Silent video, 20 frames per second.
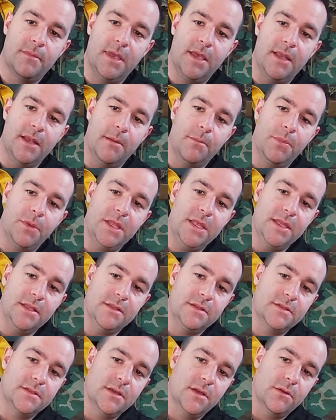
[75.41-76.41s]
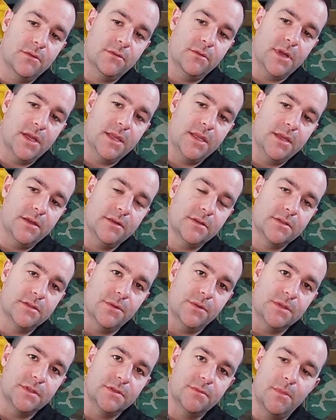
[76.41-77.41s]
and a pleat sewn right here
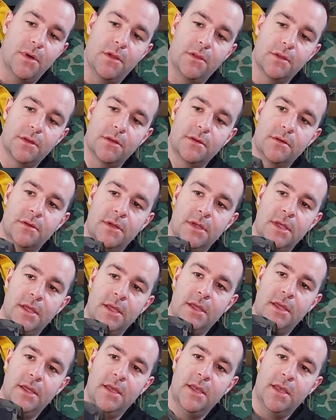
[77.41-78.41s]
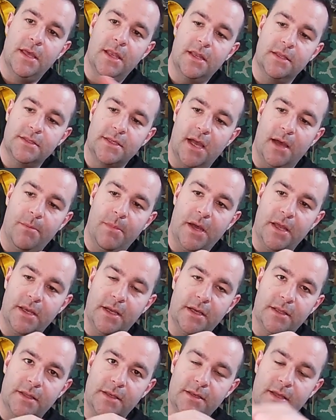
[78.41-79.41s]
so it's smaller. And it's got
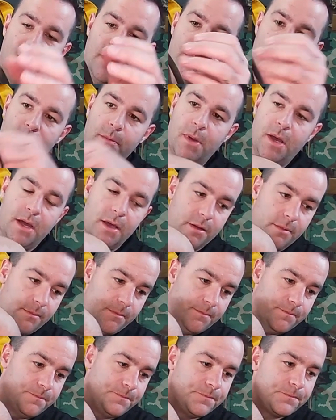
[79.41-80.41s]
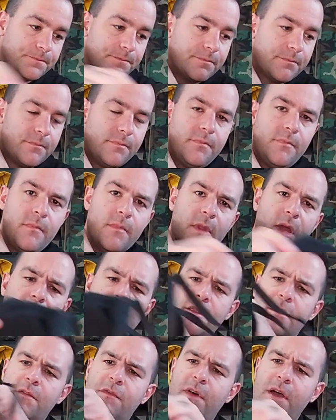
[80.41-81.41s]
binding on the top and bottom.
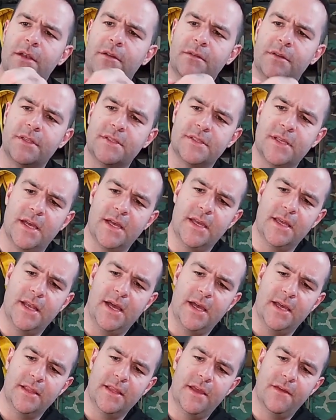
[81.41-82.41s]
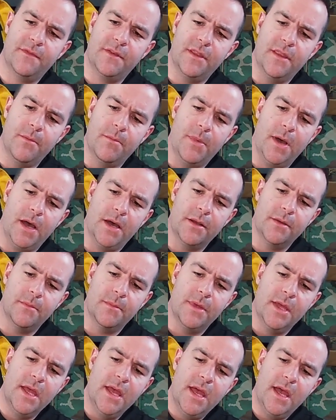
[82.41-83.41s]
On the final design, I left the
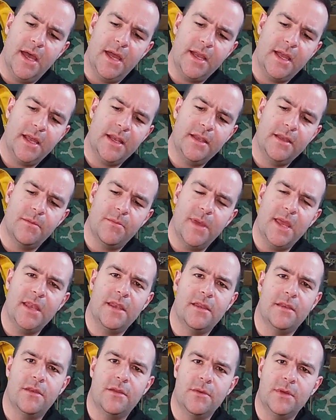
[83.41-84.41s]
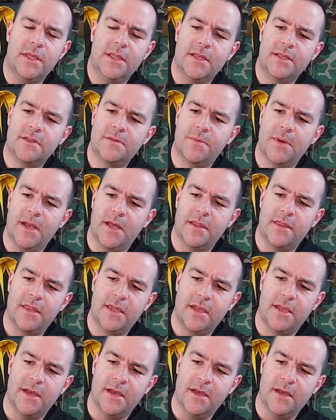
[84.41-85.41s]
bottom. I kind of debated doing this, but I
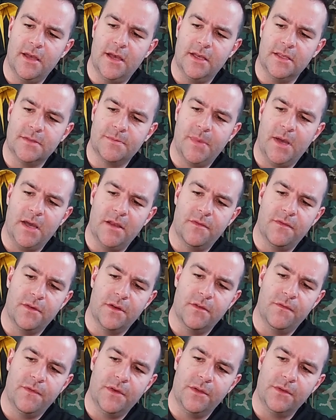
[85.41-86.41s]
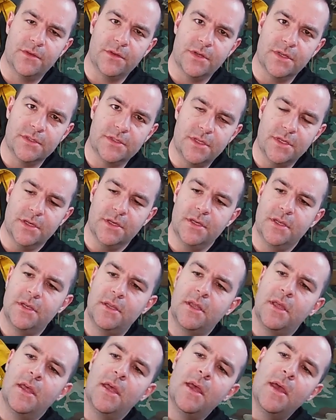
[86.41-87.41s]
think a spot for a filter is
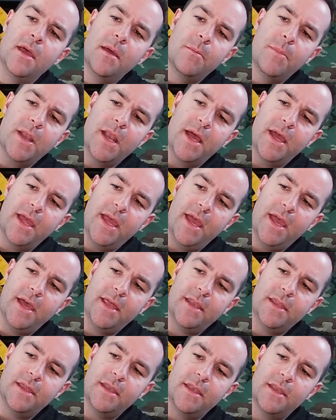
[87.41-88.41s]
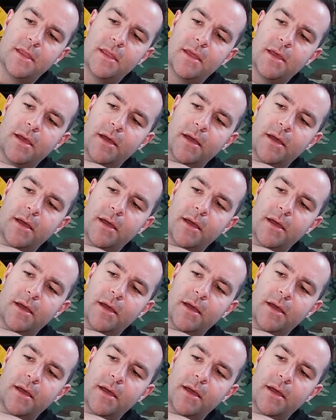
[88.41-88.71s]
good. But I added,